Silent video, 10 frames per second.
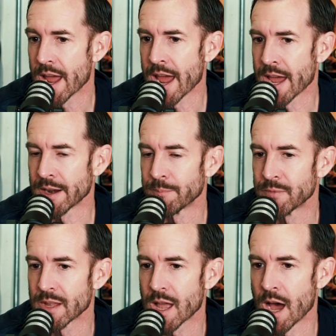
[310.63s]
And
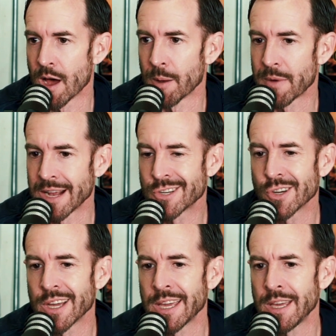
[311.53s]
I
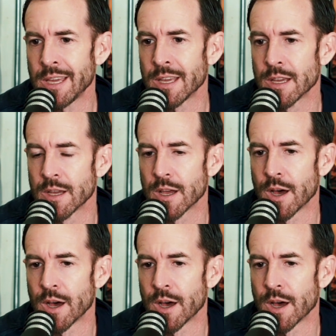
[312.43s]
took a hit